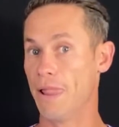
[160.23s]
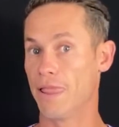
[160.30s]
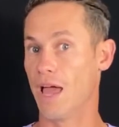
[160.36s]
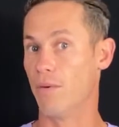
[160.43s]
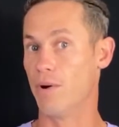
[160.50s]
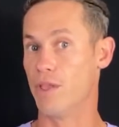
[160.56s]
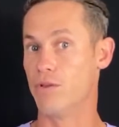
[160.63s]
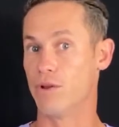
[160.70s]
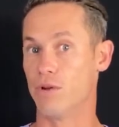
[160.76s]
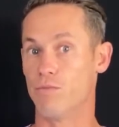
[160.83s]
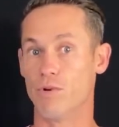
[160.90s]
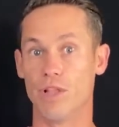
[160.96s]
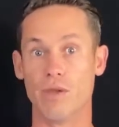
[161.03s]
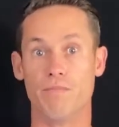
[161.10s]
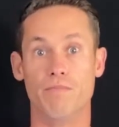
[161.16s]
That way you can
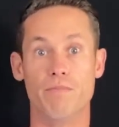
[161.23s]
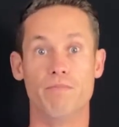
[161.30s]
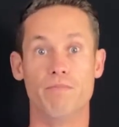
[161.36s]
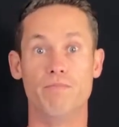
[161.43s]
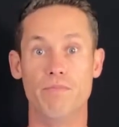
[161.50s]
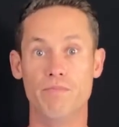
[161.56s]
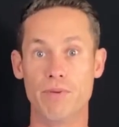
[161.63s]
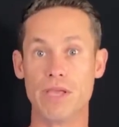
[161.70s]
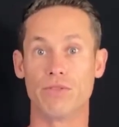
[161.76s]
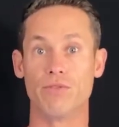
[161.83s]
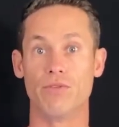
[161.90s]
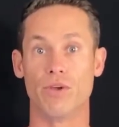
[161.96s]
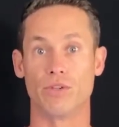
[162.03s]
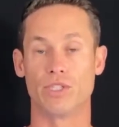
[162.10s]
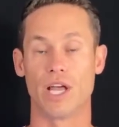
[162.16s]
really beat
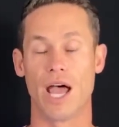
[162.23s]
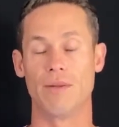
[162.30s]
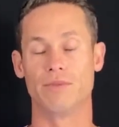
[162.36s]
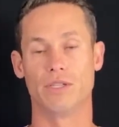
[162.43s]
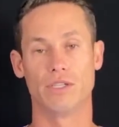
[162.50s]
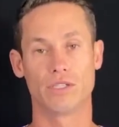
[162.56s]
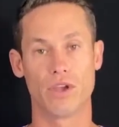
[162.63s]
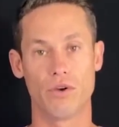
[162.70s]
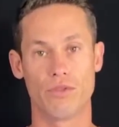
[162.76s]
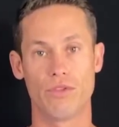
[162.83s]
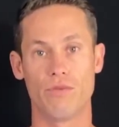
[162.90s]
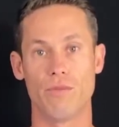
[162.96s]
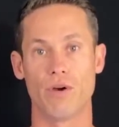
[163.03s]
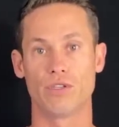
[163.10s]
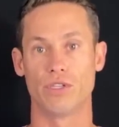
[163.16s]
through those times and just go through
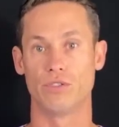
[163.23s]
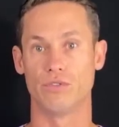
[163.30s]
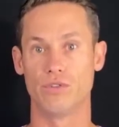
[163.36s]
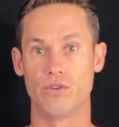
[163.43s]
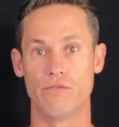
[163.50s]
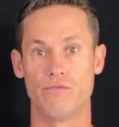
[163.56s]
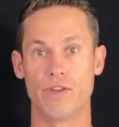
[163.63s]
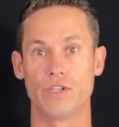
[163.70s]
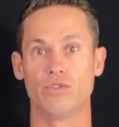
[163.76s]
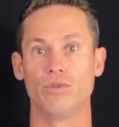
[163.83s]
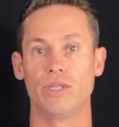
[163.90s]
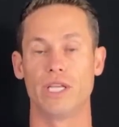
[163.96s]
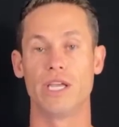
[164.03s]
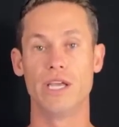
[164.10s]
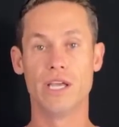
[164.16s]
the motions. Do it
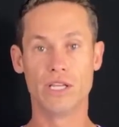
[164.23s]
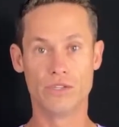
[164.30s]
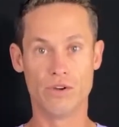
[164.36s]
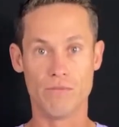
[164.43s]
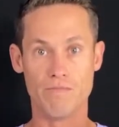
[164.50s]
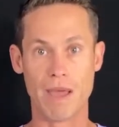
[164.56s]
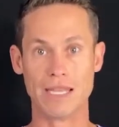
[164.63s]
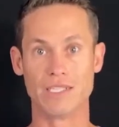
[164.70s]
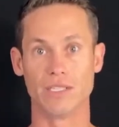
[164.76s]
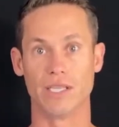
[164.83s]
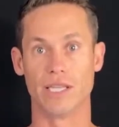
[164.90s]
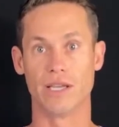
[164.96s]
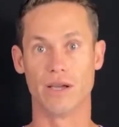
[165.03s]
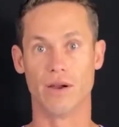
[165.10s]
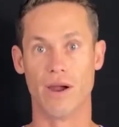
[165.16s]
visually, do it
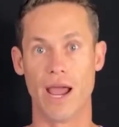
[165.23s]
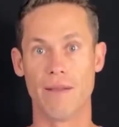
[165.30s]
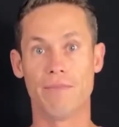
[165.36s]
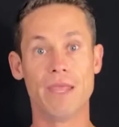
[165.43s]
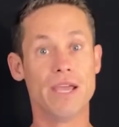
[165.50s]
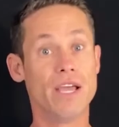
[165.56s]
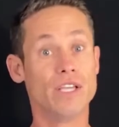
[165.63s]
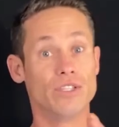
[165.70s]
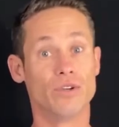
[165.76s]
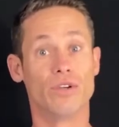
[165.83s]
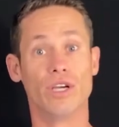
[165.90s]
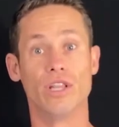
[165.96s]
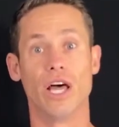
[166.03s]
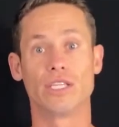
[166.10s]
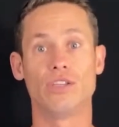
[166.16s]
mentally. All right, so
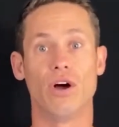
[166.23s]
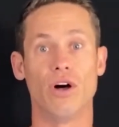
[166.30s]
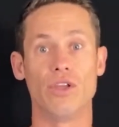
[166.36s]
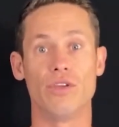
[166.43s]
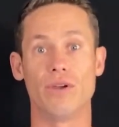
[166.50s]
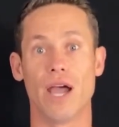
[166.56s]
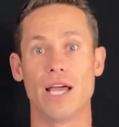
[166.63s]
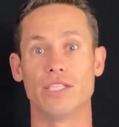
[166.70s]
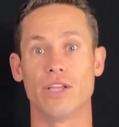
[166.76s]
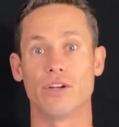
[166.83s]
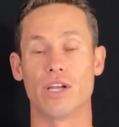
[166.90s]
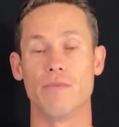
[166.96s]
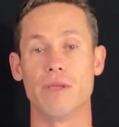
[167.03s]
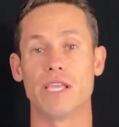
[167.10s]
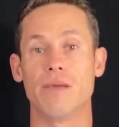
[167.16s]
good luck to all you guys that are
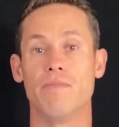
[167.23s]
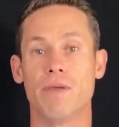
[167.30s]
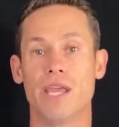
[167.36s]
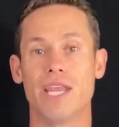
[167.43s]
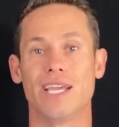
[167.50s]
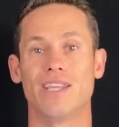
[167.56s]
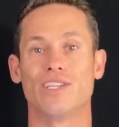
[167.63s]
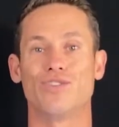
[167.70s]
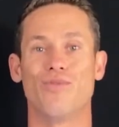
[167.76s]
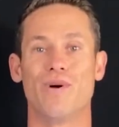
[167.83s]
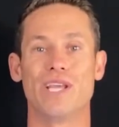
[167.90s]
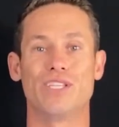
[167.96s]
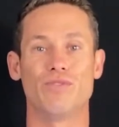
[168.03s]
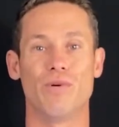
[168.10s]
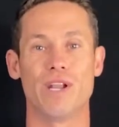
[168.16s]
going to be competing in the
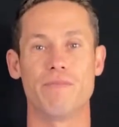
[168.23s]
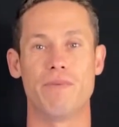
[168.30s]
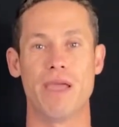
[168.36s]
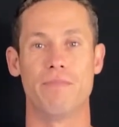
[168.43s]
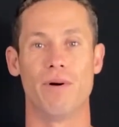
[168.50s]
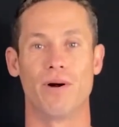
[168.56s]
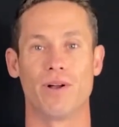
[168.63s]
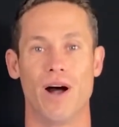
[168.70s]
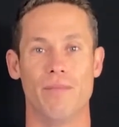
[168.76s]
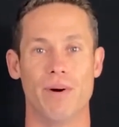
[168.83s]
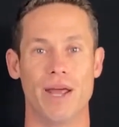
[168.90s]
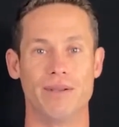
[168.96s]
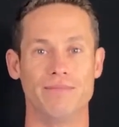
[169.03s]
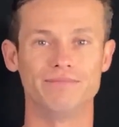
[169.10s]
2020 Paintball Combine.